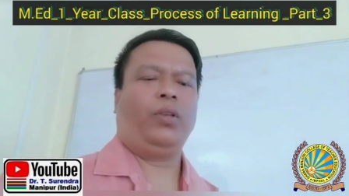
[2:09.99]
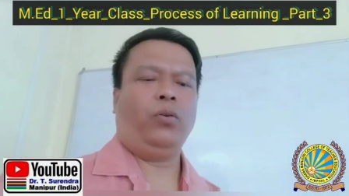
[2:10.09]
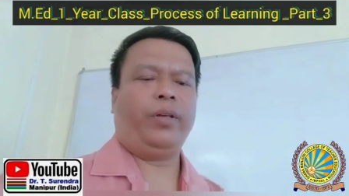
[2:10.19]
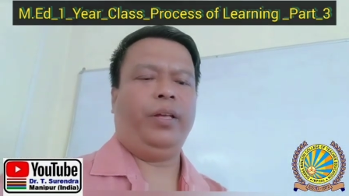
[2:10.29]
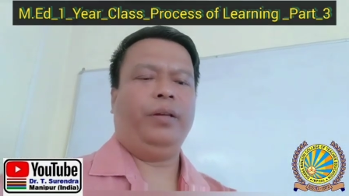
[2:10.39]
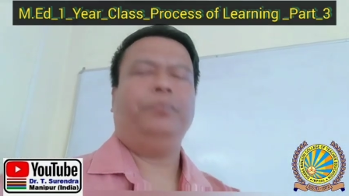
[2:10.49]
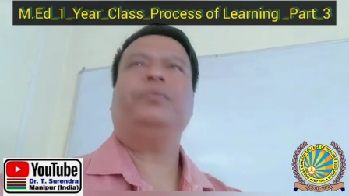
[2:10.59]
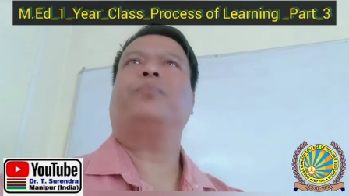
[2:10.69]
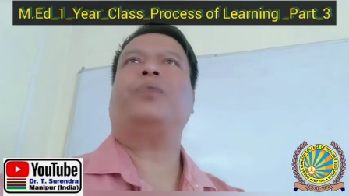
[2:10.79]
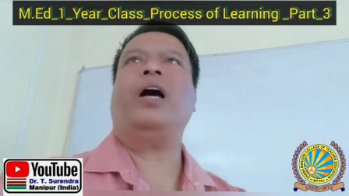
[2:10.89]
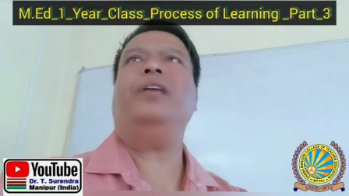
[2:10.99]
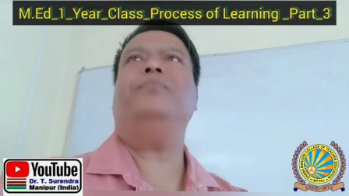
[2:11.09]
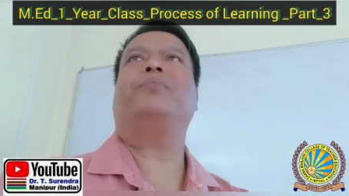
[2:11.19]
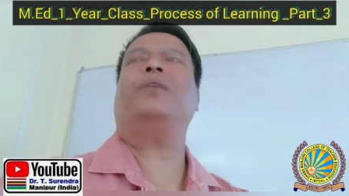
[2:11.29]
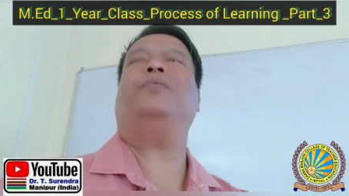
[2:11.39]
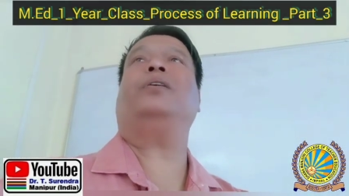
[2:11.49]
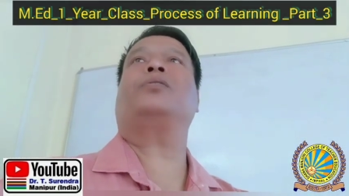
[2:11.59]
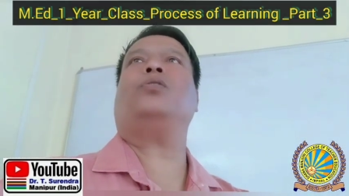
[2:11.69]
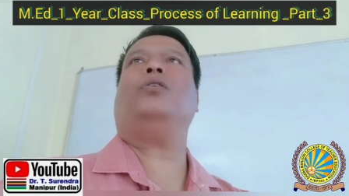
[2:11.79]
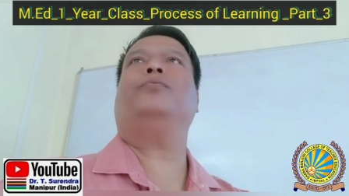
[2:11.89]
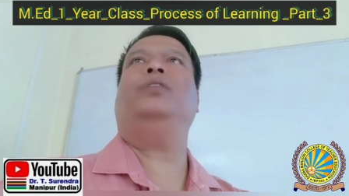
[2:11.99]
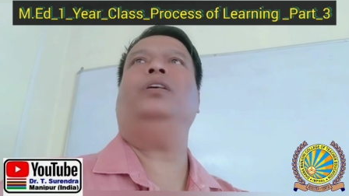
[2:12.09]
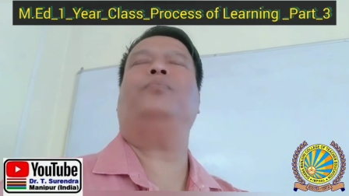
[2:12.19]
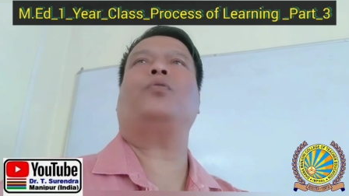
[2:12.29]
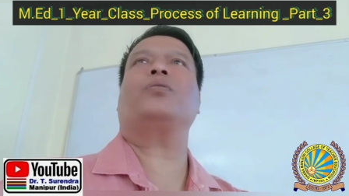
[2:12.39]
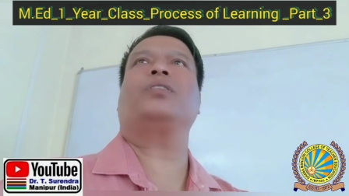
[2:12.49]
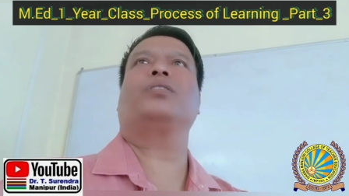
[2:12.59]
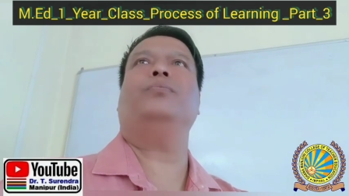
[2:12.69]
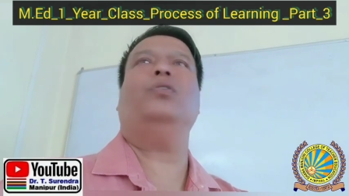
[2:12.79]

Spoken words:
Okay, the prime purpose of the process of